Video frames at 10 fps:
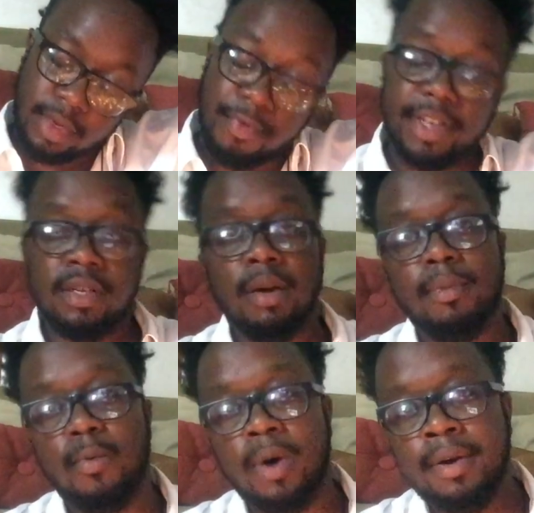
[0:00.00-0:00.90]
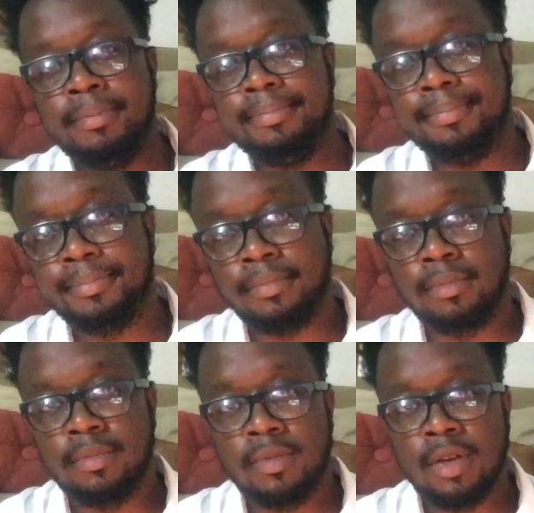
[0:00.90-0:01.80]
Reason number 1,
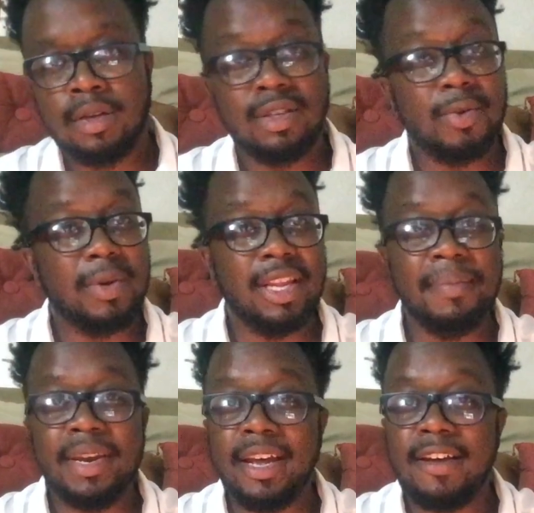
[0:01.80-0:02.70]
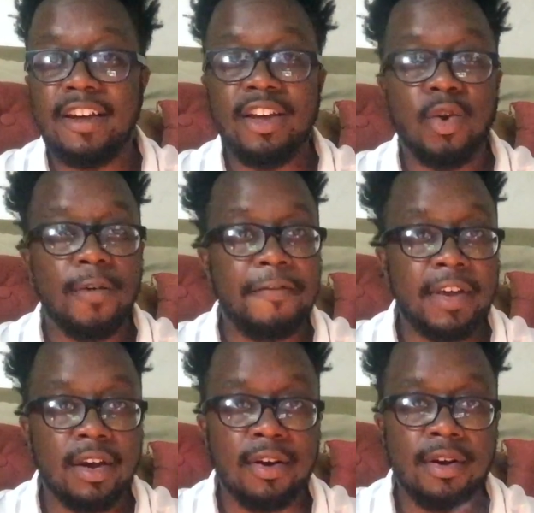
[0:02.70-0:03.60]
to eliminate your
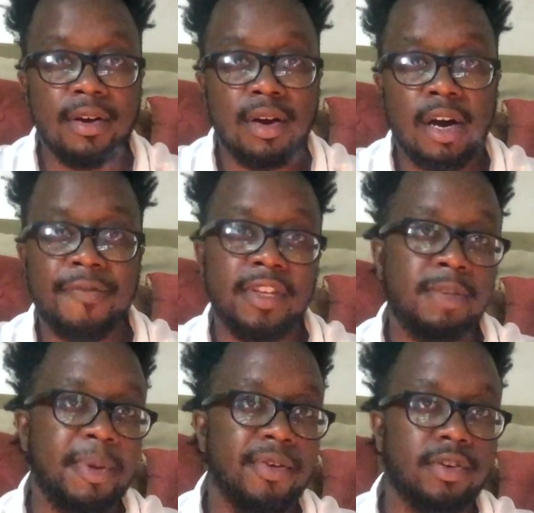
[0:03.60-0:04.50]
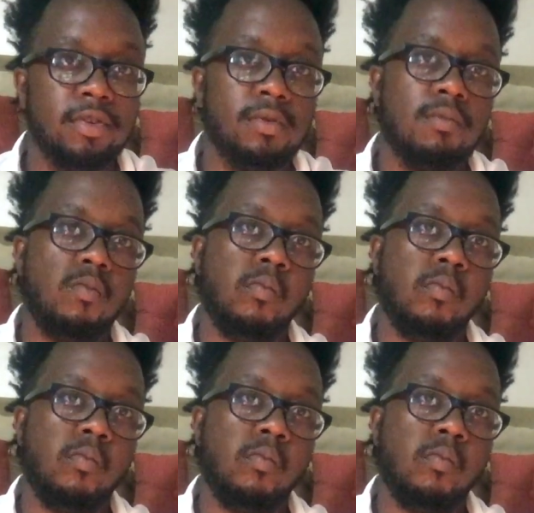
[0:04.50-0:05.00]
fear of the spiritual.